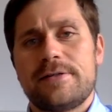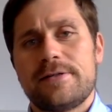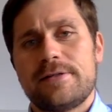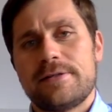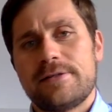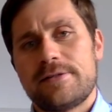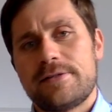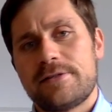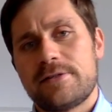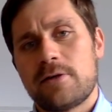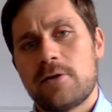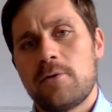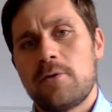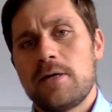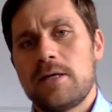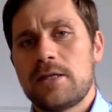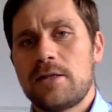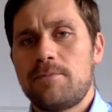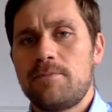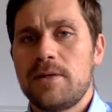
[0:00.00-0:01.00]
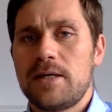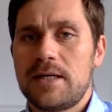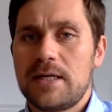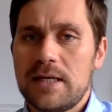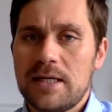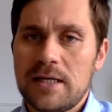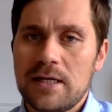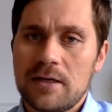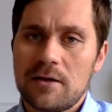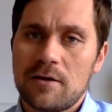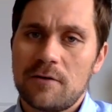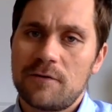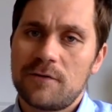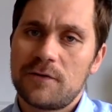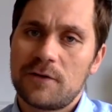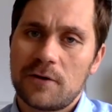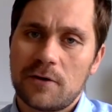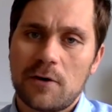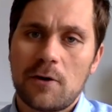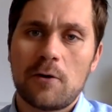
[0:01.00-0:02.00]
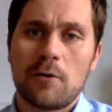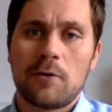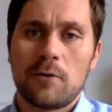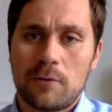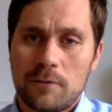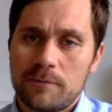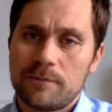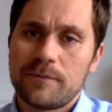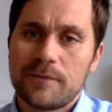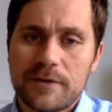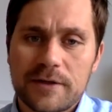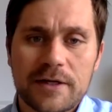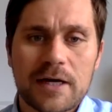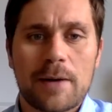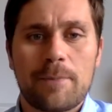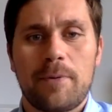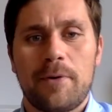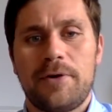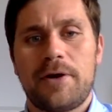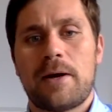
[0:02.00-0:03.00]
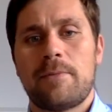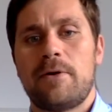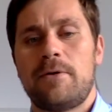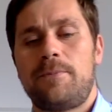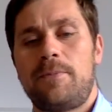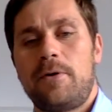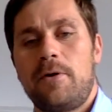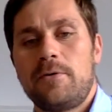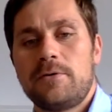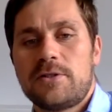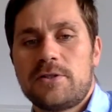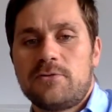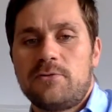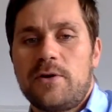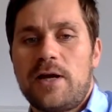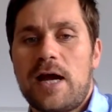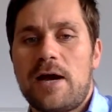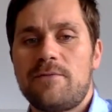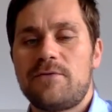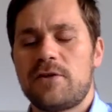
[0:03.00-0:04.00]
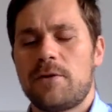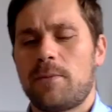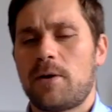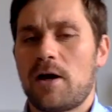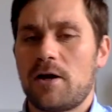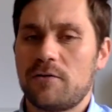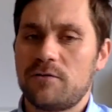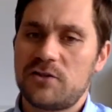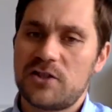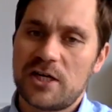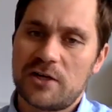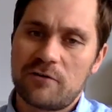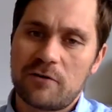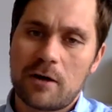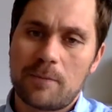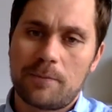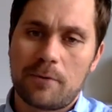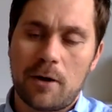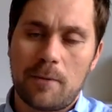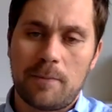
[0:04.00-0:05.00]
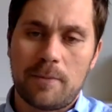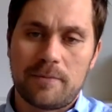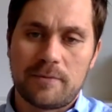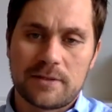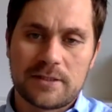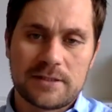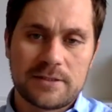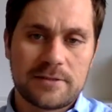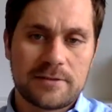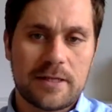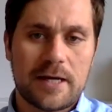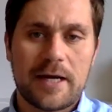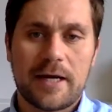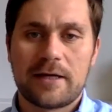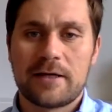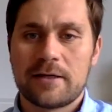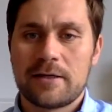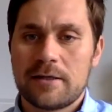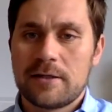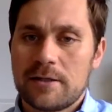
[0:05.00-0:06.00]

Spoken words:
So in the beginning of the whole double diamond process, we have some kind of general problems, like